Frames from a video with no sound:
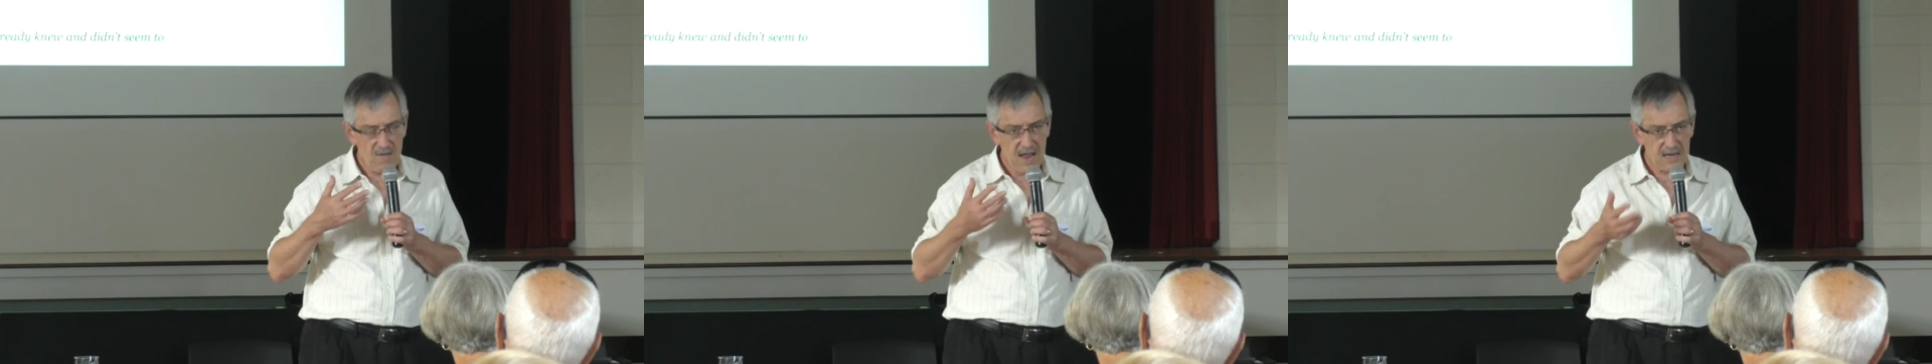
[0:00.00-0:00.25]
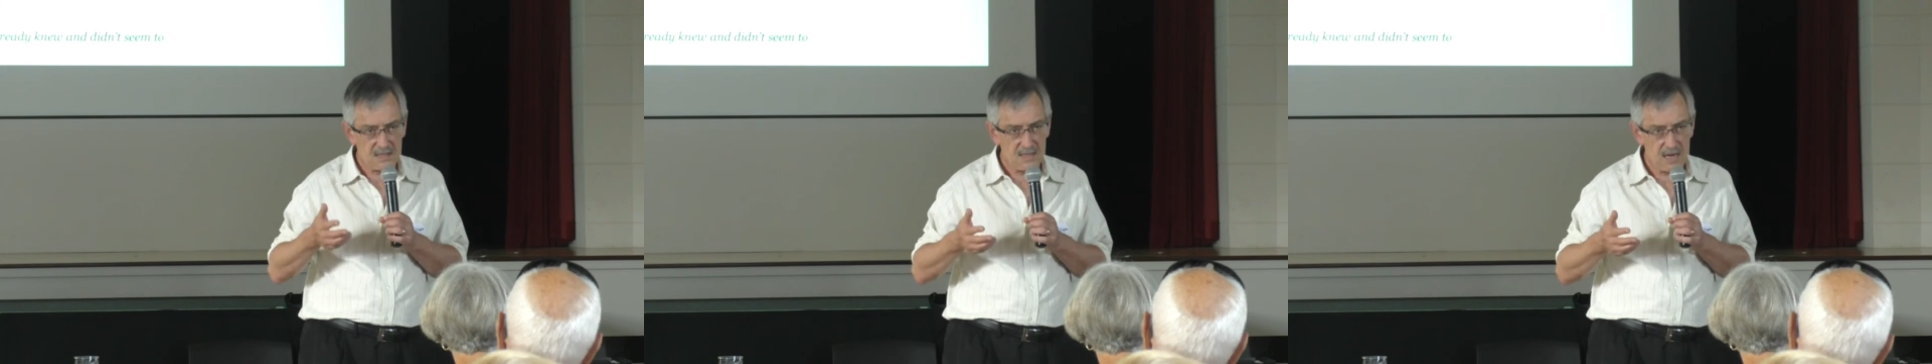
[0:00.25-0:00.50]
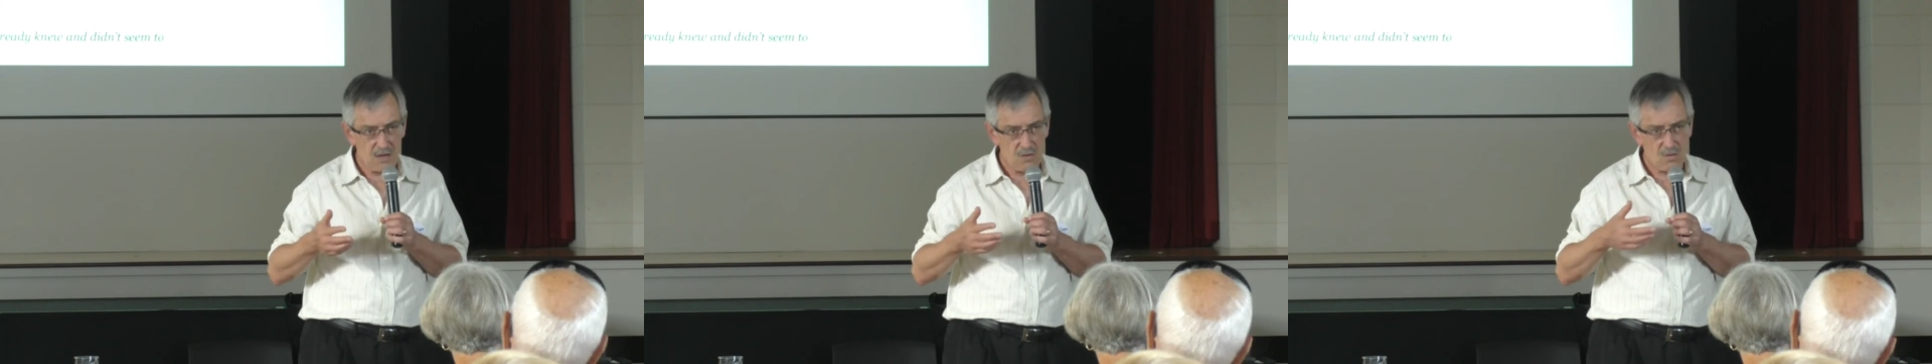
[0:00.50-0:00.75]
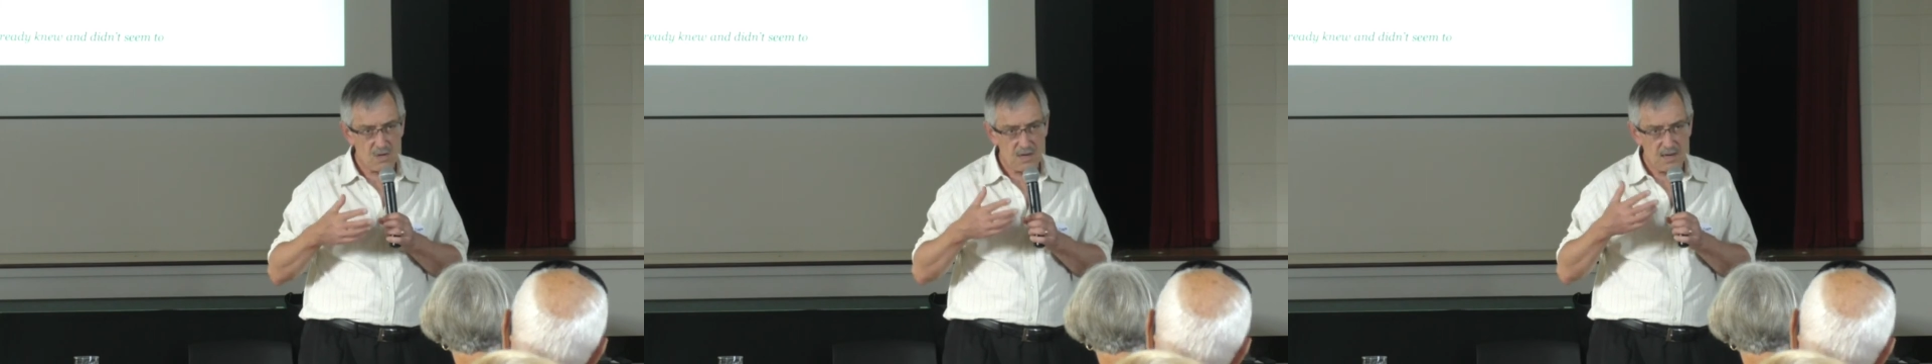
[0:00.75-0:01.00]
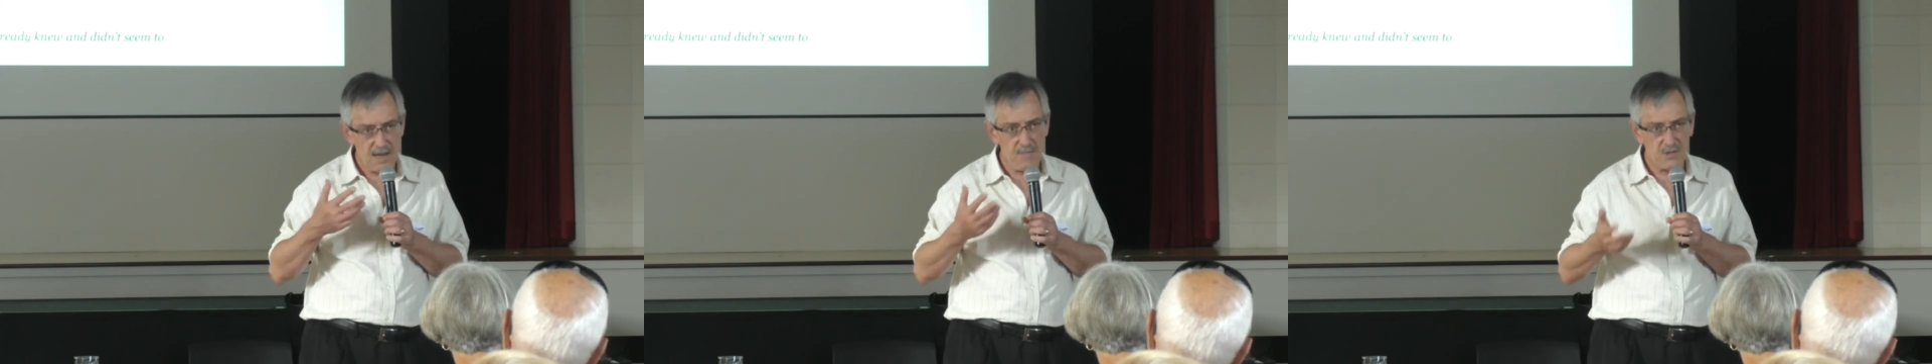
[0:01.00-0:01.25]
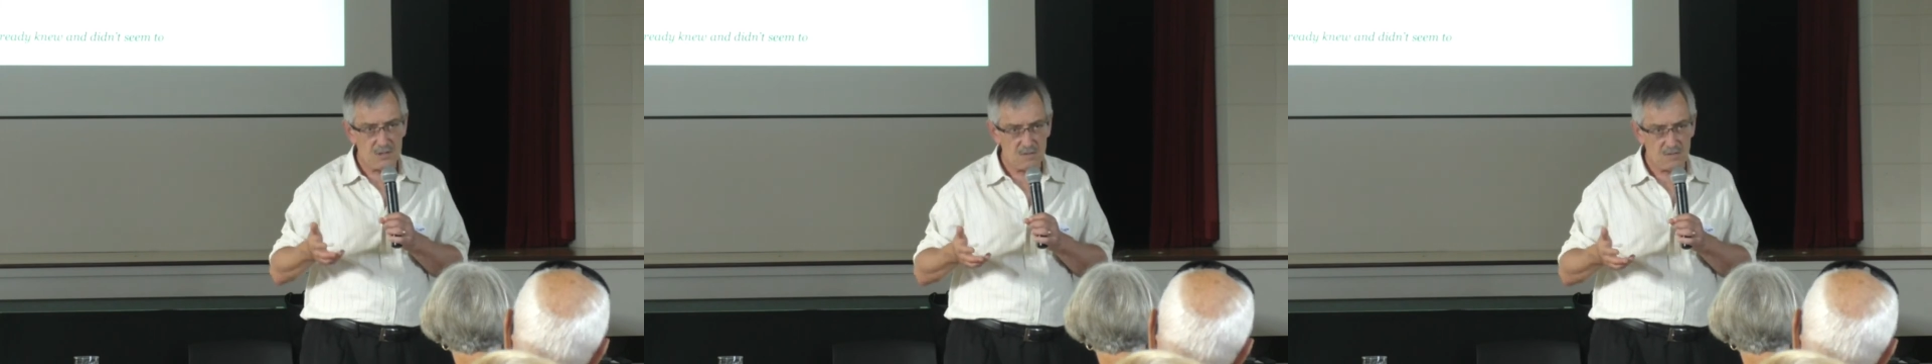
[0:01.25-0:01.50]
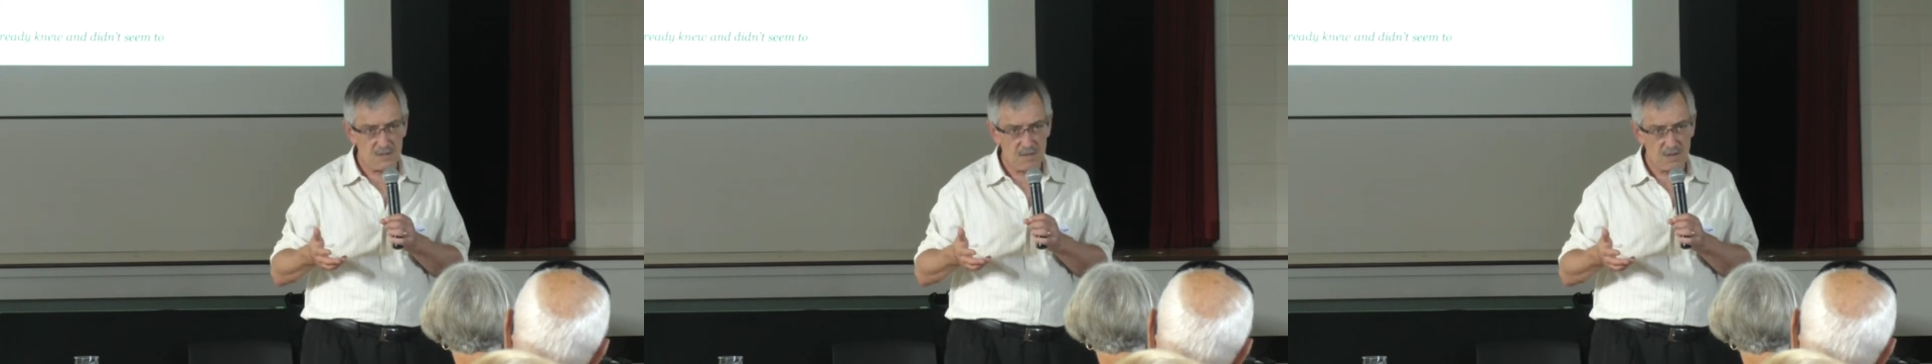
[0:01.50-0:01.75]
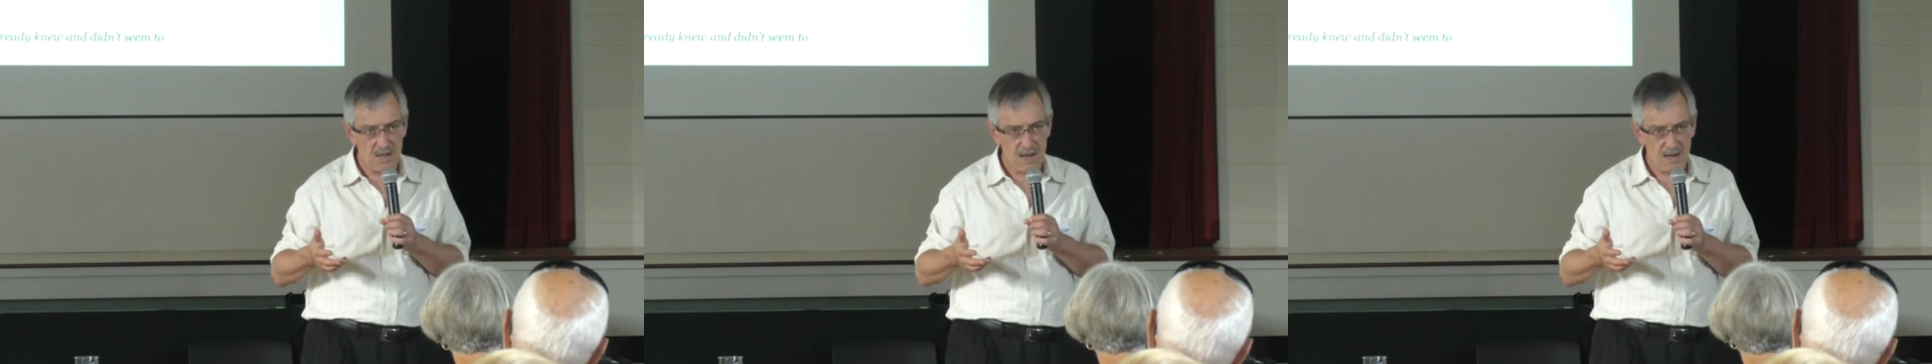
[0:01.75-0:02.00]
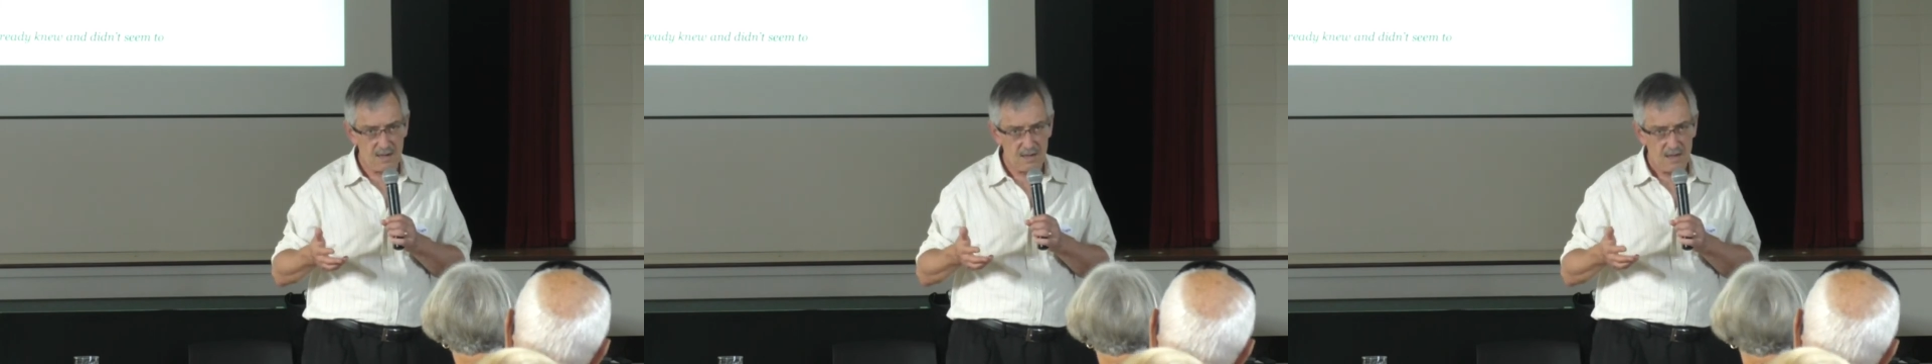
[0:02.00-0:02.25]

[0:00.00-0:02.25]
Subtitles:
vaccine or an inhibitor of some kind.